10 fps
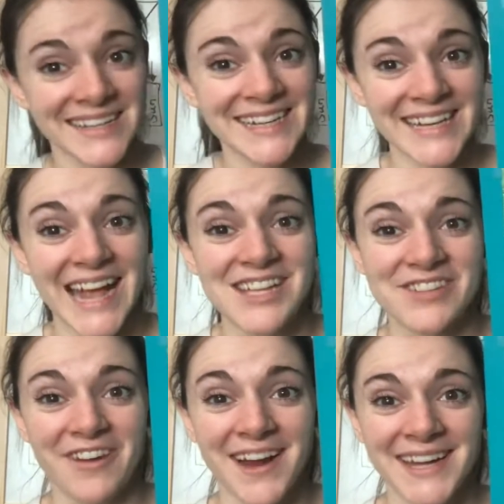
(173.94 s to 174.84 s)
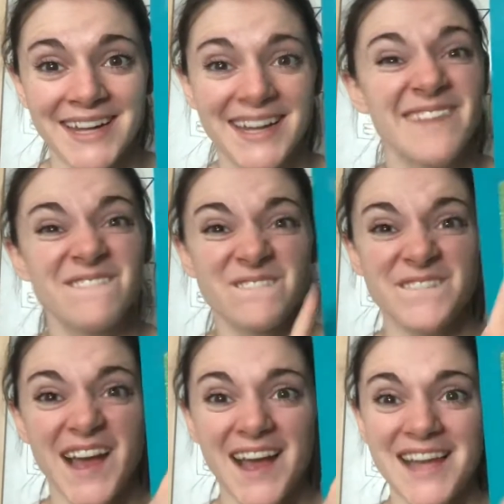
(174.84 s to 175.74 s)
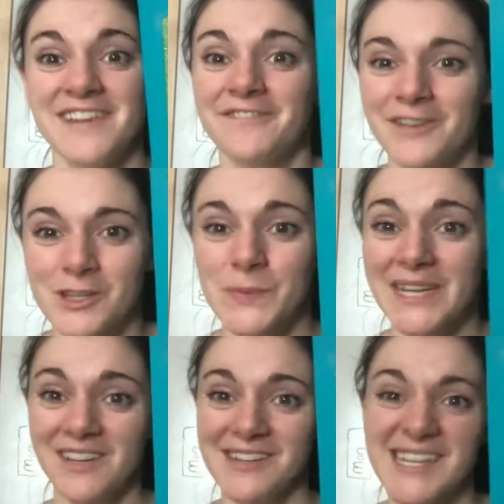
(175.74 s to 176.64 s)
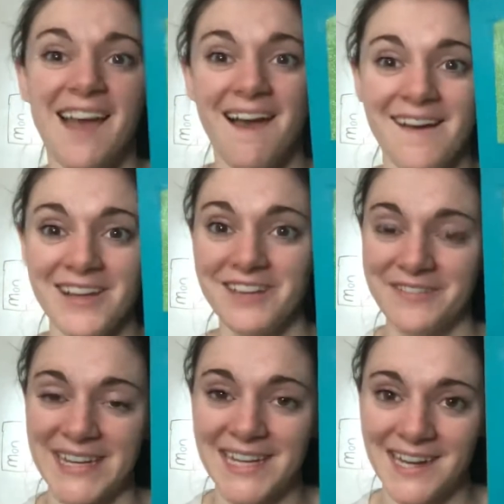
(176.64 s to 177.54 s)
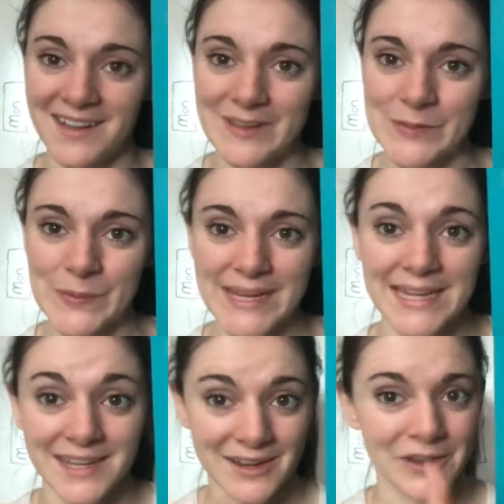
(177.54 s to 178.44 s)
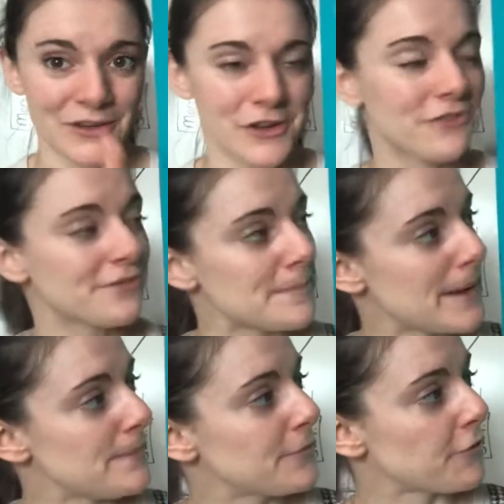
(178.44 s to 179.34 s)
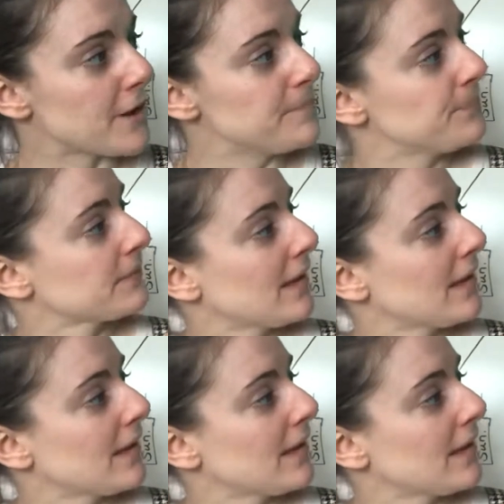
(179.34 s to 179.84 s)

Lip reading: That's right, 5, because we looked at halving last week. Go remember them.